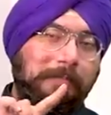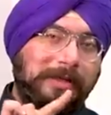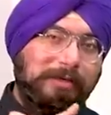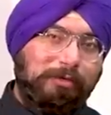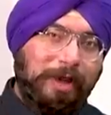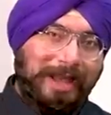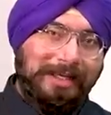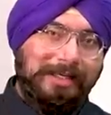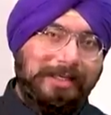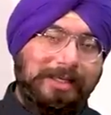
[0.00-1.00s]
be
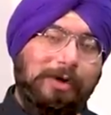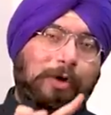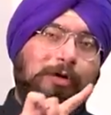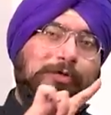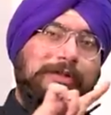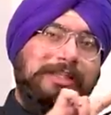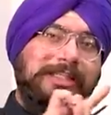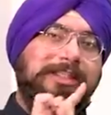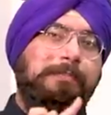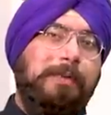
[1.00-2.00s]
wary of
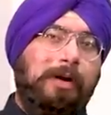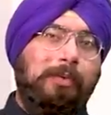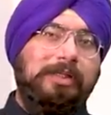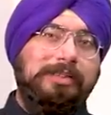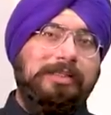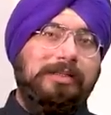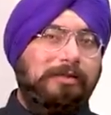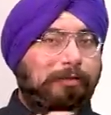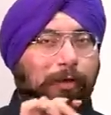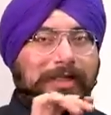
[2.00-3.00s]
these powers.
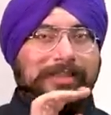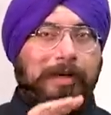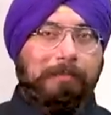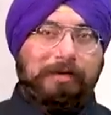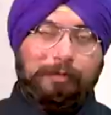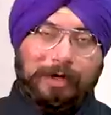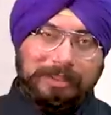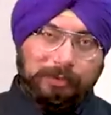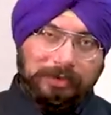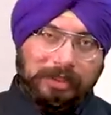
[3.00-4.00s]
For example,
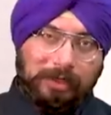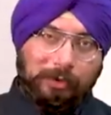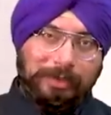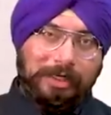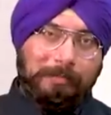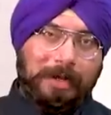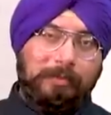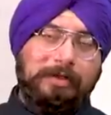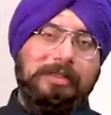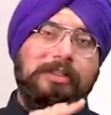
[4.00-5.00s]
France was a colonial
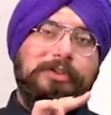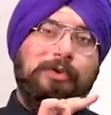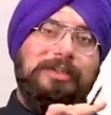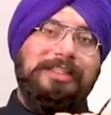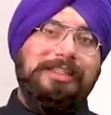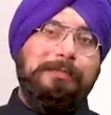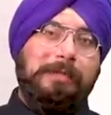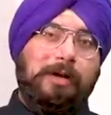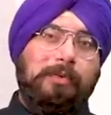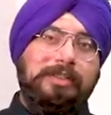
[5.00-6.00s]
power. So these
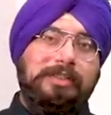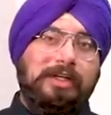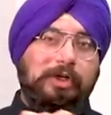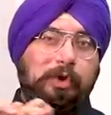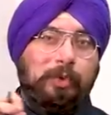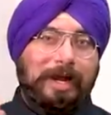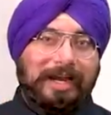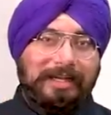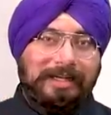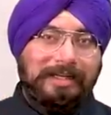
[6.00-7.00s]
powers to
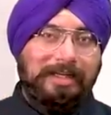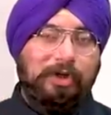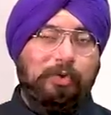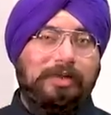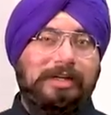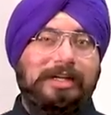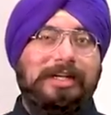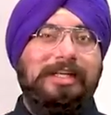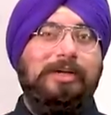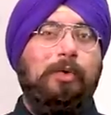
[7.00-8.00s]
enter into the
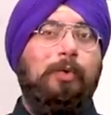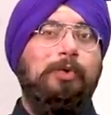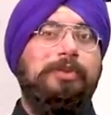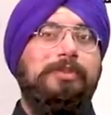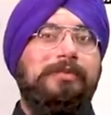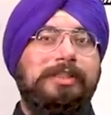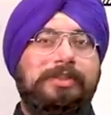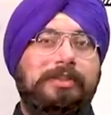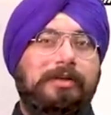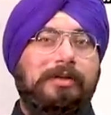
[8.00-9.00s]
Indian Ocean
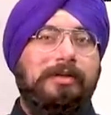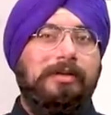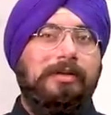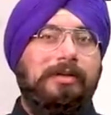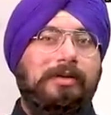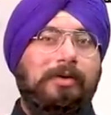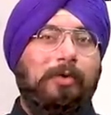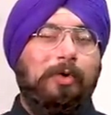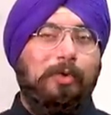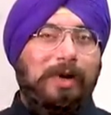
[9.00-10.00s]
region
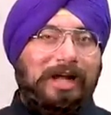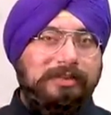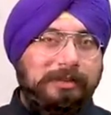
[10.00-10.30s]
or to have